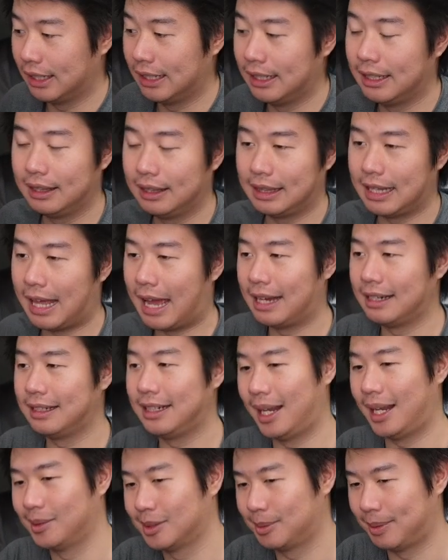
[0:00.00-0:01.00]
in that
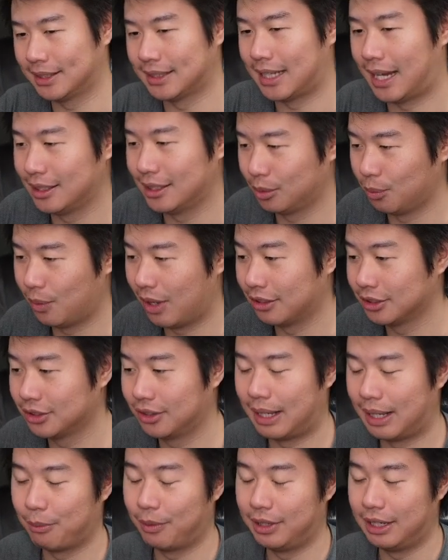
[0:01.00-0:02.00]
namespace as well, so
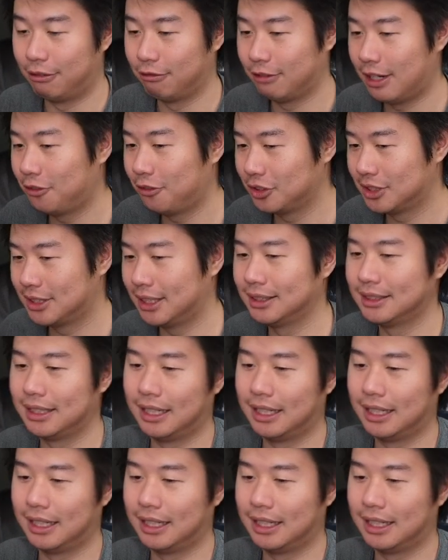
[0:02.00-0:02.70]
that when it references,